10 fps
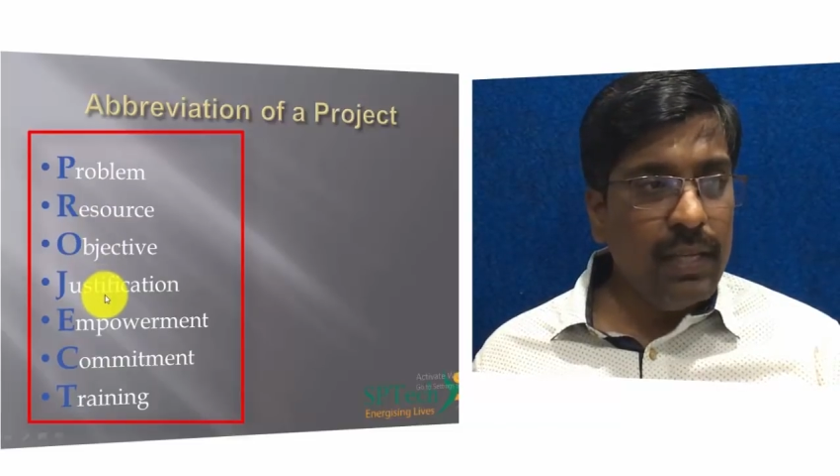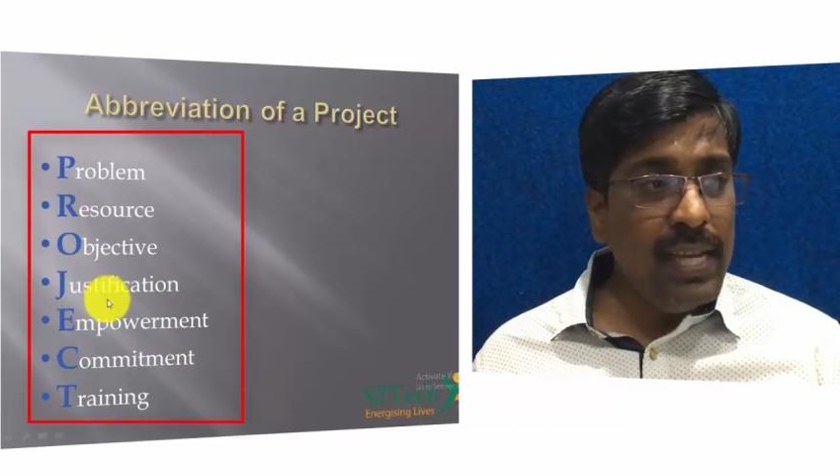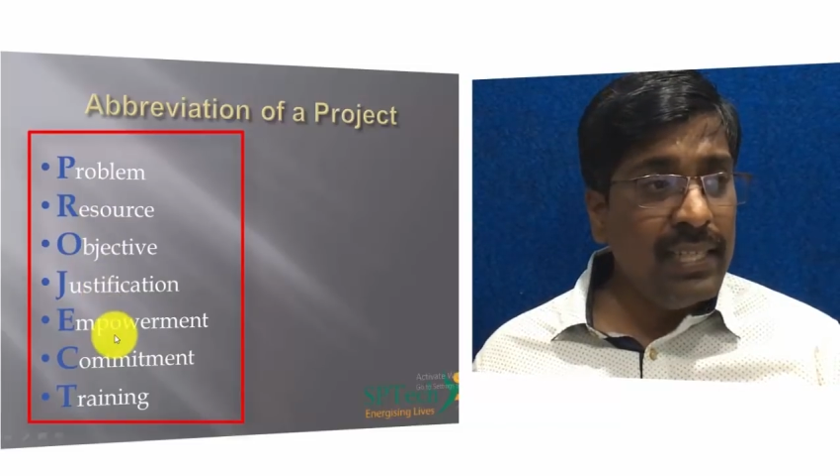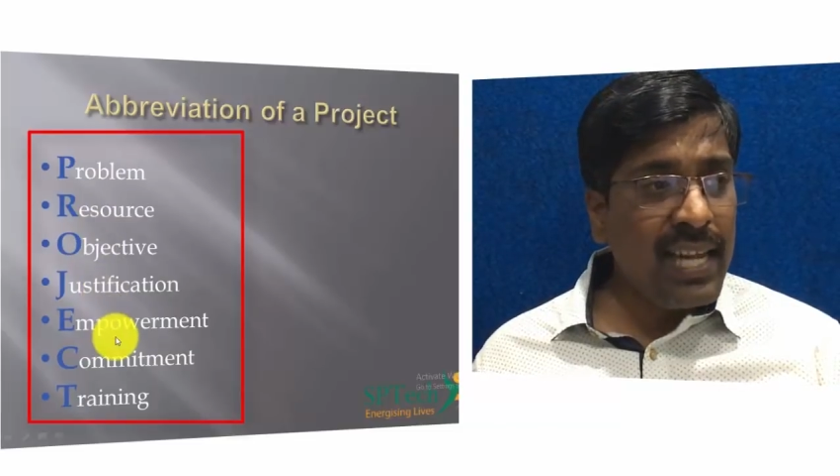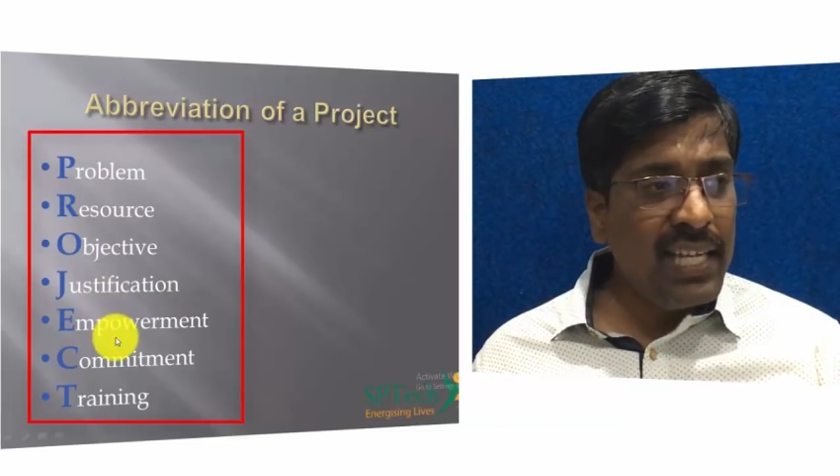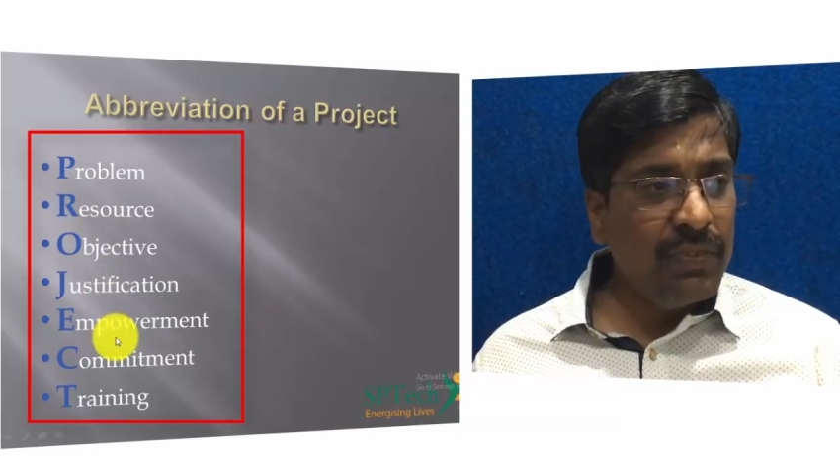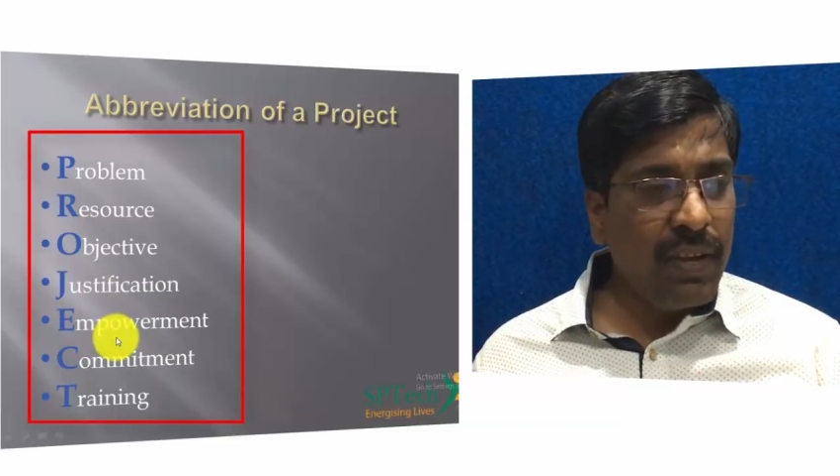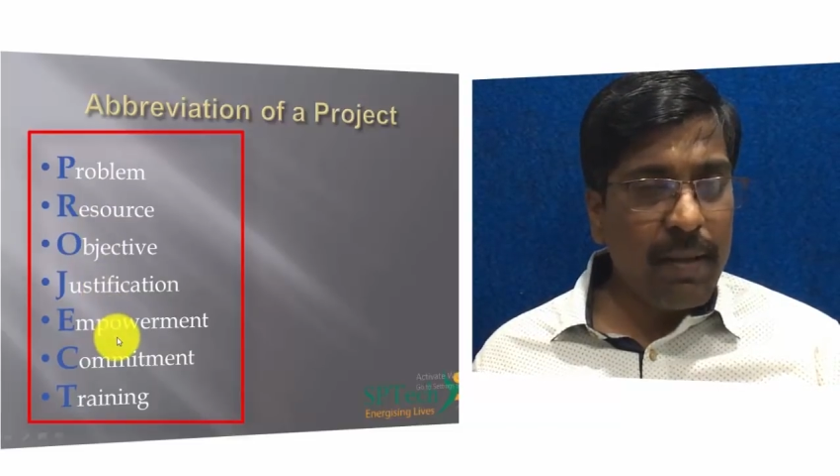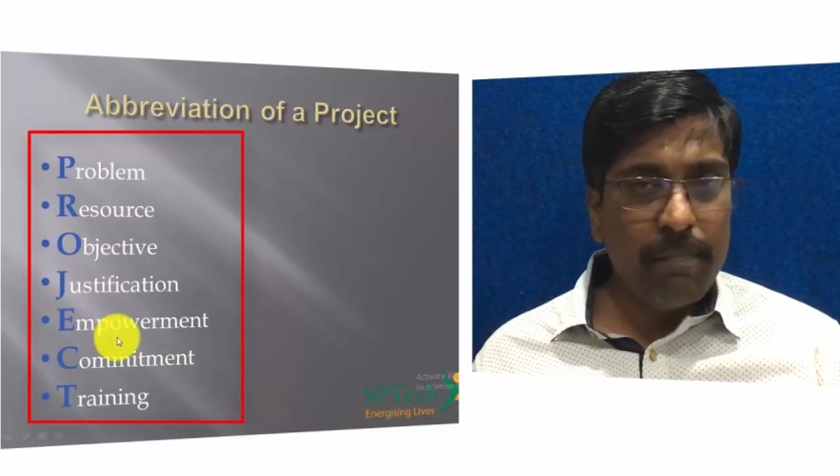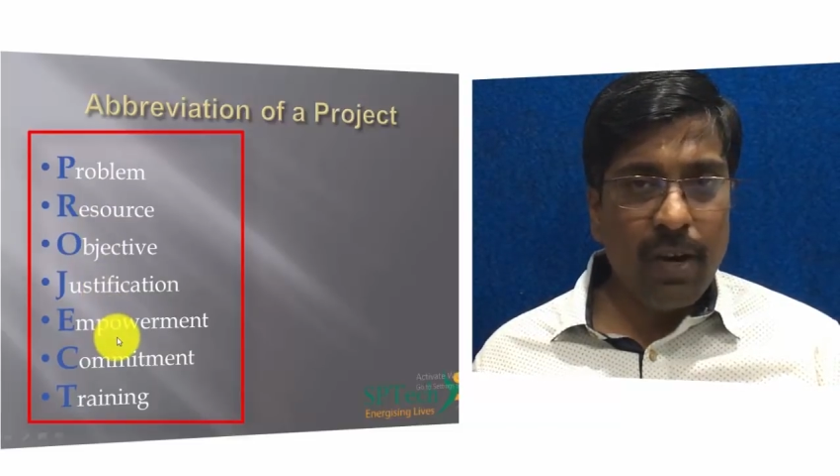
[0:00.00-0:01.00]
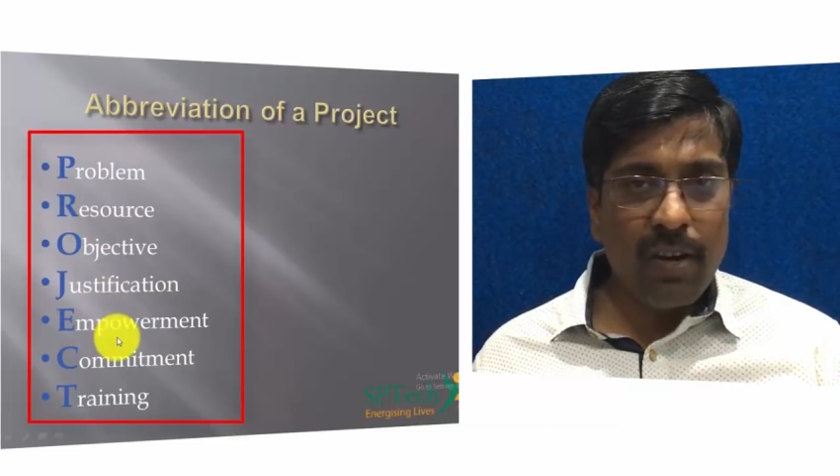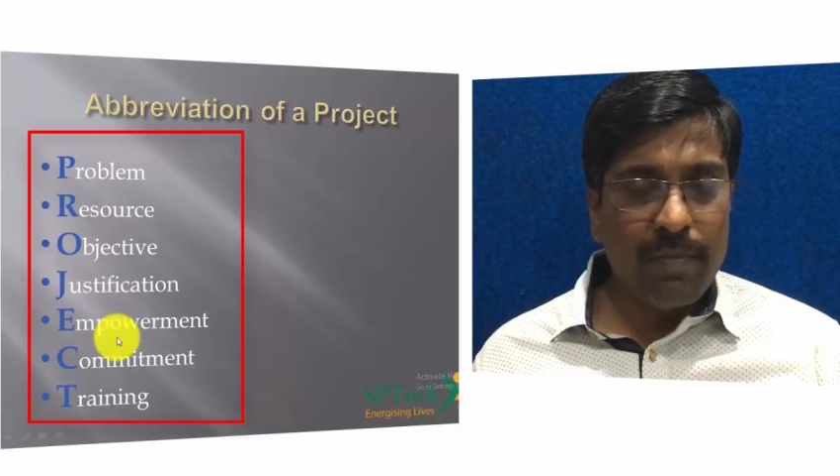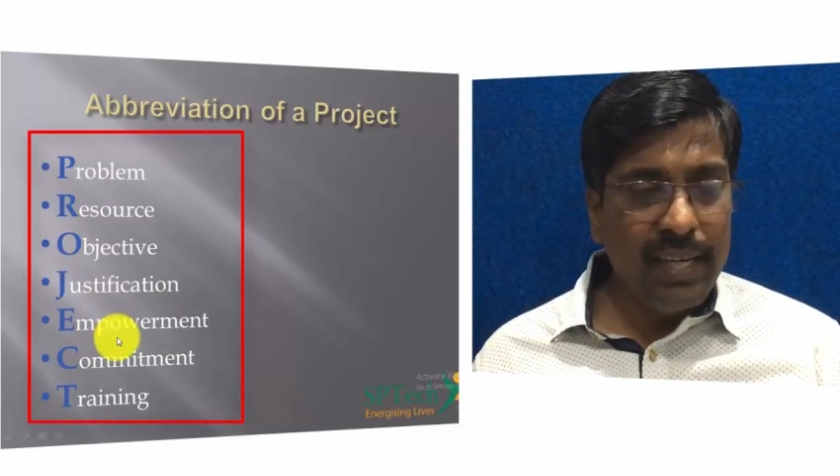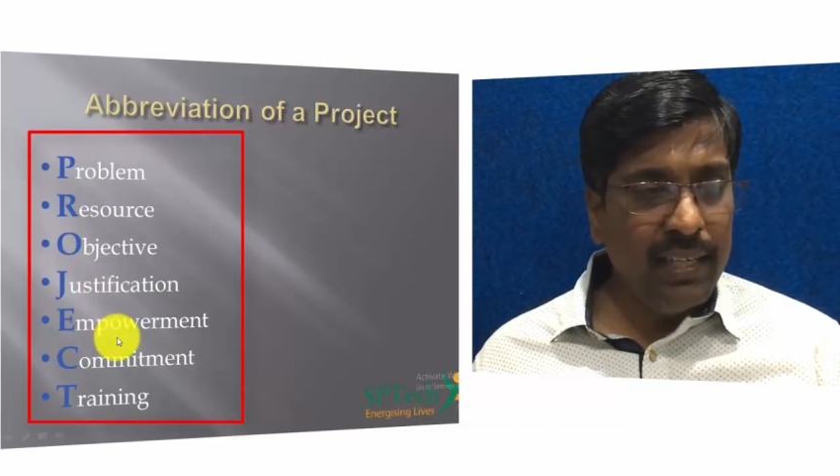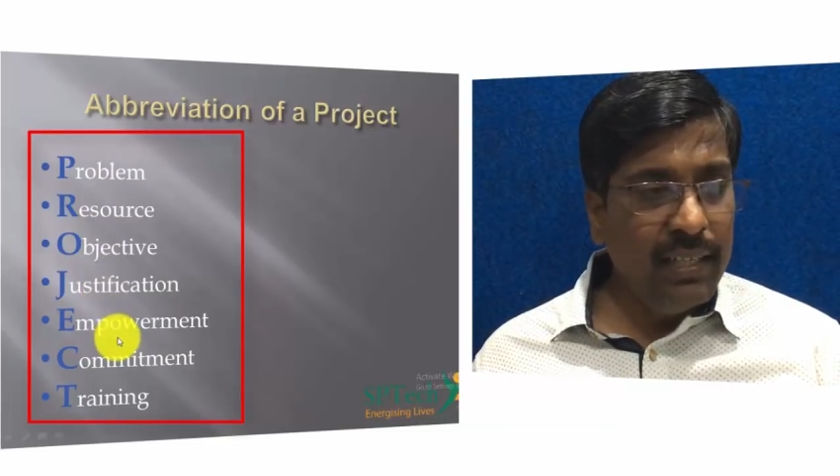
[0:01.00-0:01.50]
E stands for
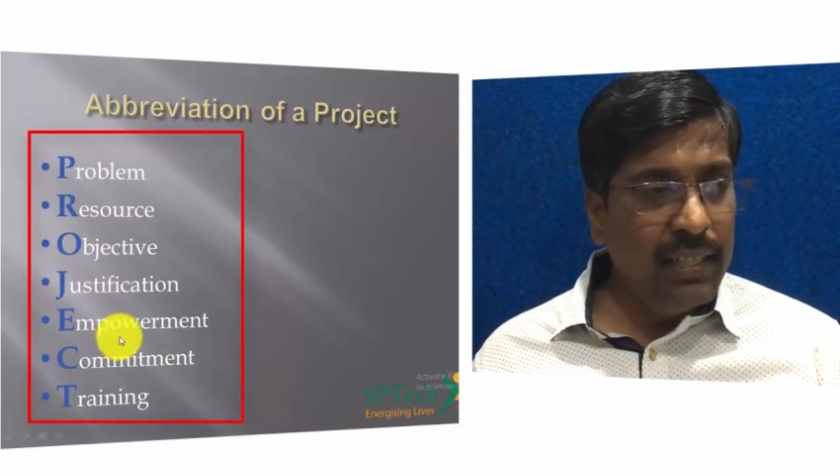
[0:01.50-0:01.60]
empowerment,